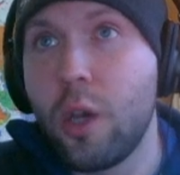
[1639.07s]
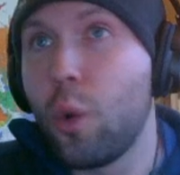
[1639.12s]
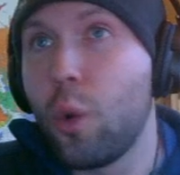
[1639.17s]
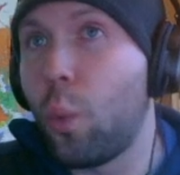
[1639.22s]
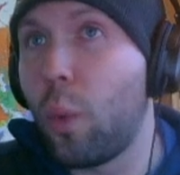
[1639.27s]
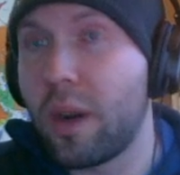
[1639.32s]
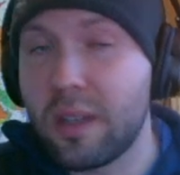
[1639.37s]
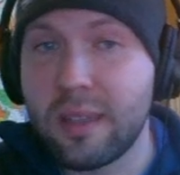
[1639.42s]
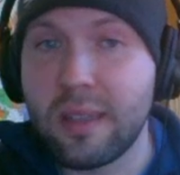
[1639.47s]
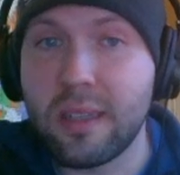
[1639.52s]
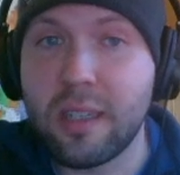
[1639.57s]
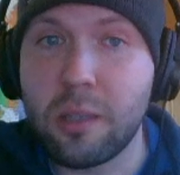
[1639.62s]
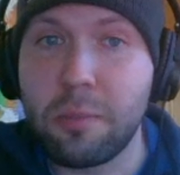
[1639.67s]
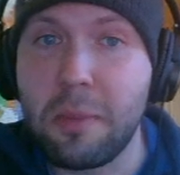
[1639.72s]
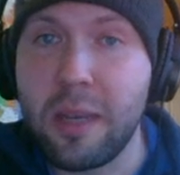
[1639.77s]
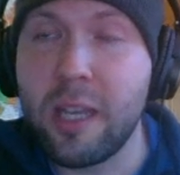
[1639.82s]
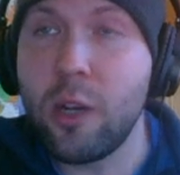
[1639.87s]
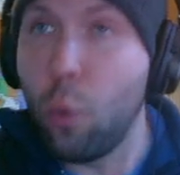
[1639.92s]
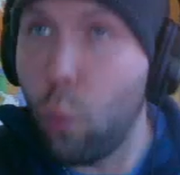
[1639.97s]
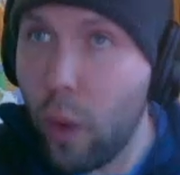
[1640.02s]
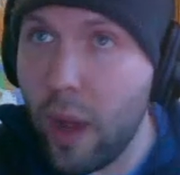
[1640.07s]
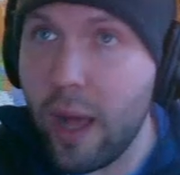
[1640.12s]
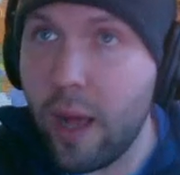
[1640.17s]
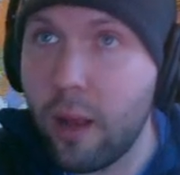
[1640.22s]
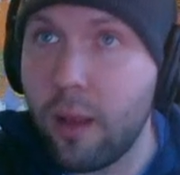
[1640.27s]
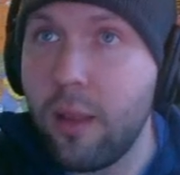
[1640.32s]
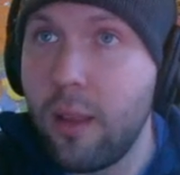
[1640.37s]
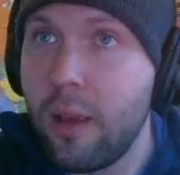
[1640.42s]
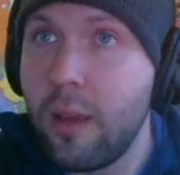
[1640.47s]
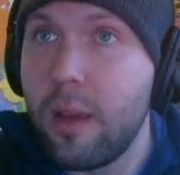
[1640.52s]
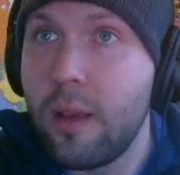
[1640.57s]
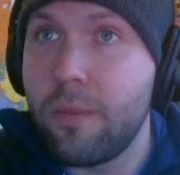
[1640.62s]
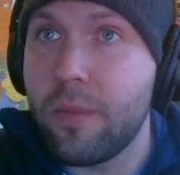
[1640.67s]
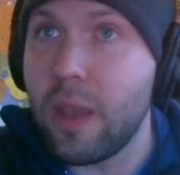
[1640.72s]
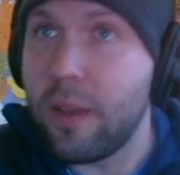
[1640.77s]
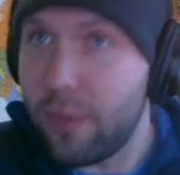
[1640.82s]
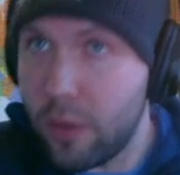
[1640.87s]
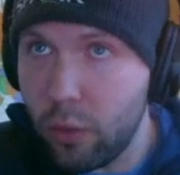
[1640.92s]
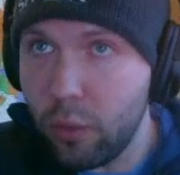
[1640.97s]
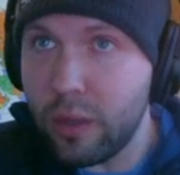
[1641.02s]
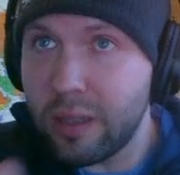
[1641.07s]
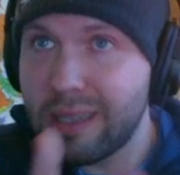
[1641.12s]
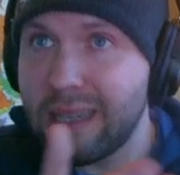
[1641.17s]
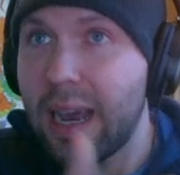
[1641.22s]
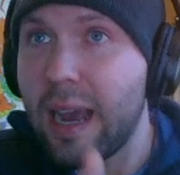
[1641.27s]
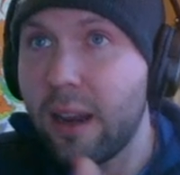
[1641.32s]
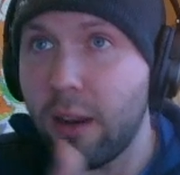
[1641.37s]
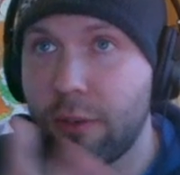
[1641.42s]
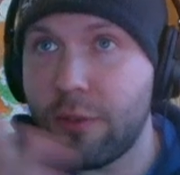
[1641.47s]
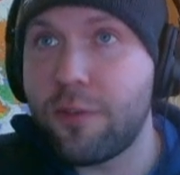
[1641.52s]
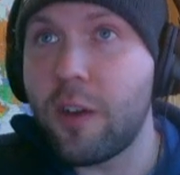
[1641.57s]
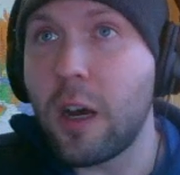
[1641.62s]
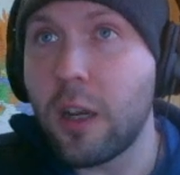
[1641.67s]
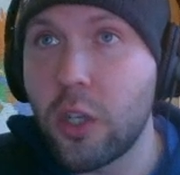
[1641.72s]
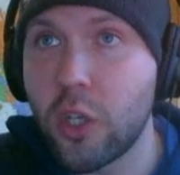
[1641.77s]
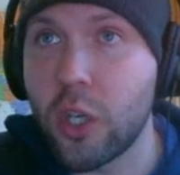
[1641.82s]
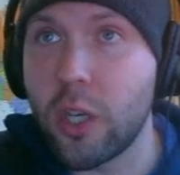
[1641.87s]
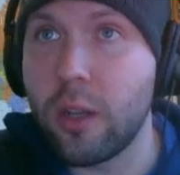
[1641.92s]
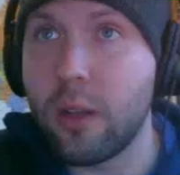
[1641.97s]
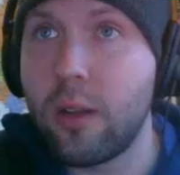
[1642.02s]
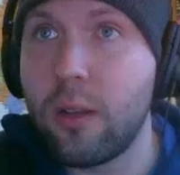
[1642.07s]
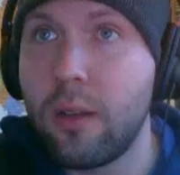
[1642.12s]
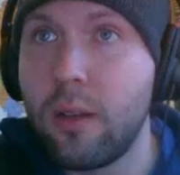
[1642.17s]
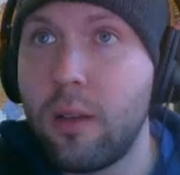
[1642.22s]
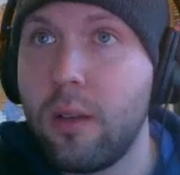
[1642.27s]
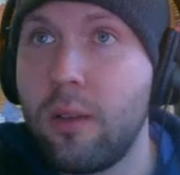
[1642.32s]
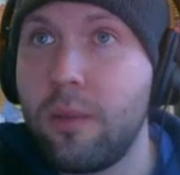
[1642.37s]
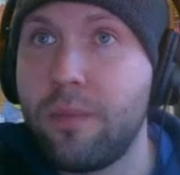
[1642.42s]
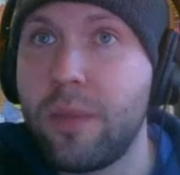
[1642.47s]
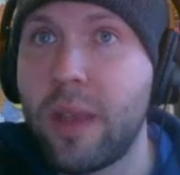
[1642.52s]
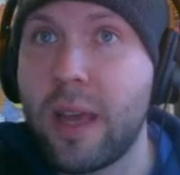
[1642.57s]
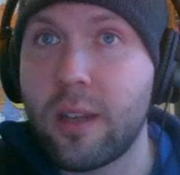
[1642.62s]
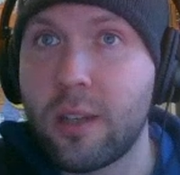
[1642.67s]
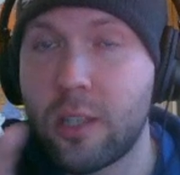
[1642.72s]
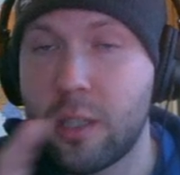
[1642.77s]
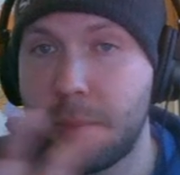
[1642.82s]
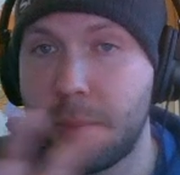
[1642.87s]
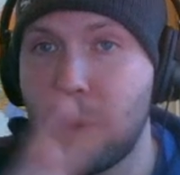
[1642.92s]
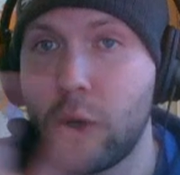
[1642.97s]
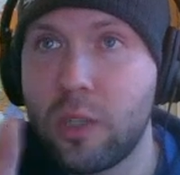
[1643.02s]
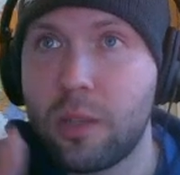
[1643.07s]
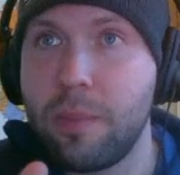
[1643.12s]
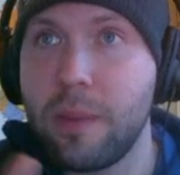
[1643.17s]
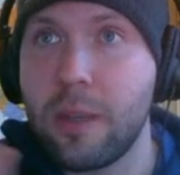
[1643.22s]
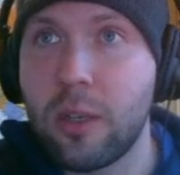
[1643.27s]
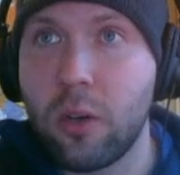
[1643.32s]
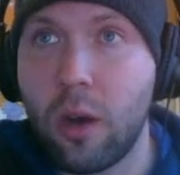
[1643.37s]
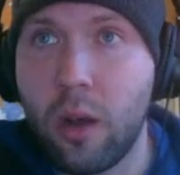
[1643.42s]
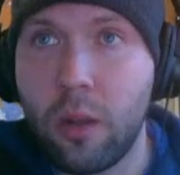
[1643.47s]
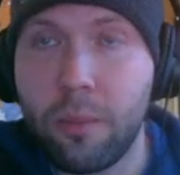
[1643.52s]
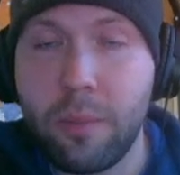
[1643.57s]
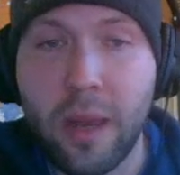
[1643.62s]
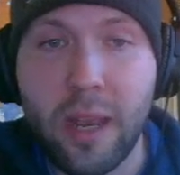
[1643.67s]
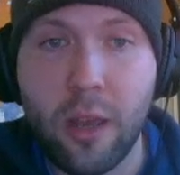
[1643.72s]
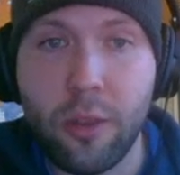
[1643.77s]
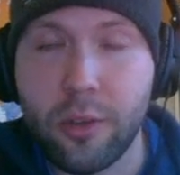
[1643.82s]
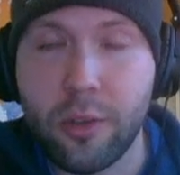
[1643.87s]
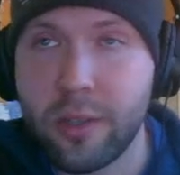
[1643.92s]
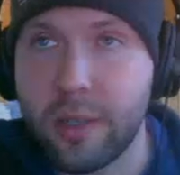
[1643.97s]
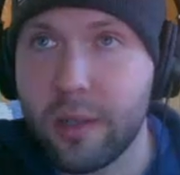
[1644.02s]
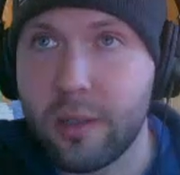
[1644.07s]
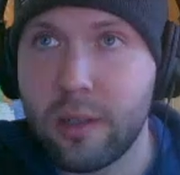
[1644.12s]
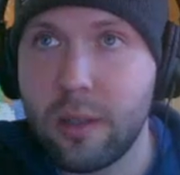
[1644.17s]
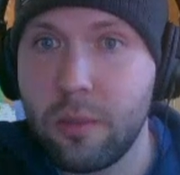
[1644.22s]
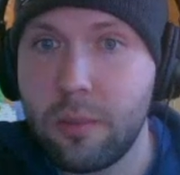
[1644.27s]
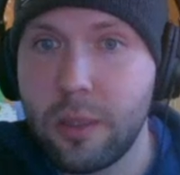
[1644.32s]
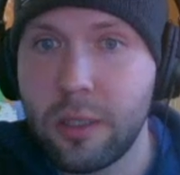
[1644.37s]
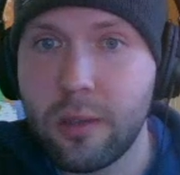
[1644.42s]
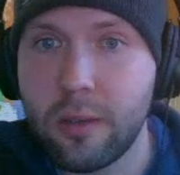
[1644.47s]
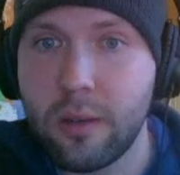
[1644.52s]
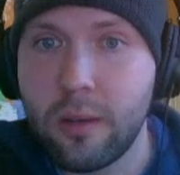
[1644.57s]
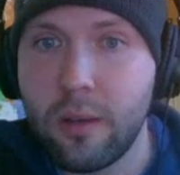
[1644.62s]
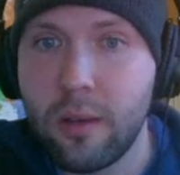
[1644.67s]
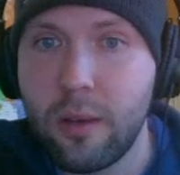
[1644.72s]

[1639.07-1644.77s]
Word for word: What does this mean? Well, if you design a function that is supposed to be called by other systems,